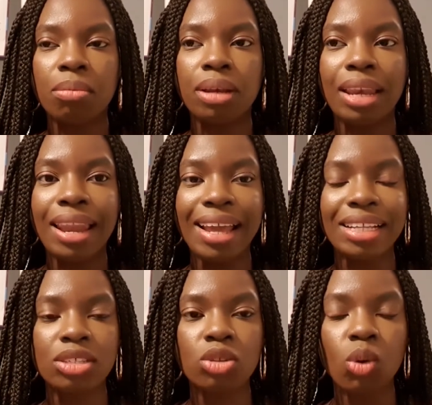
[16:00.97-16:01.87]

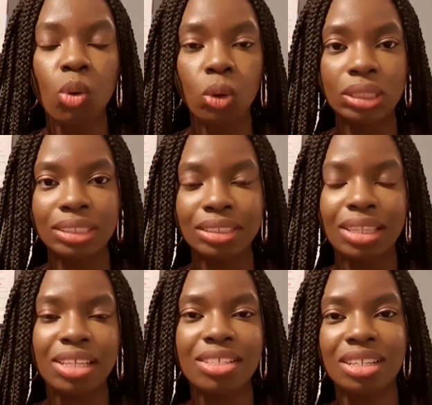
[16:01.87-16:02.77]
lights on the
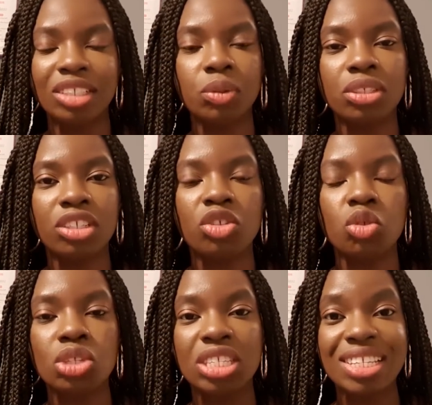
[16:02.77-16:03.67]
things that they wanted you
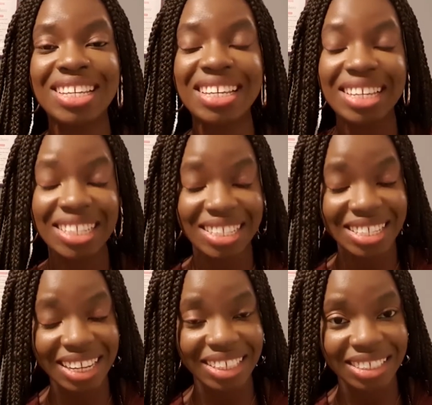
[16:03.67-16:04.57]
to see
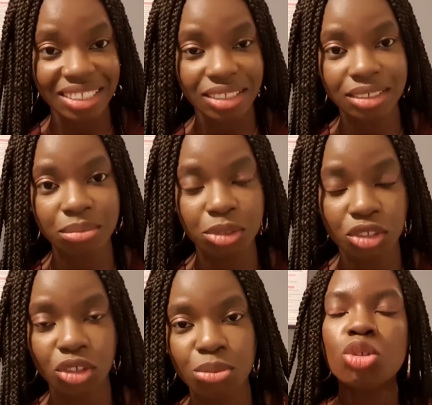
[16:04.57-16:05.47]
inside the museum.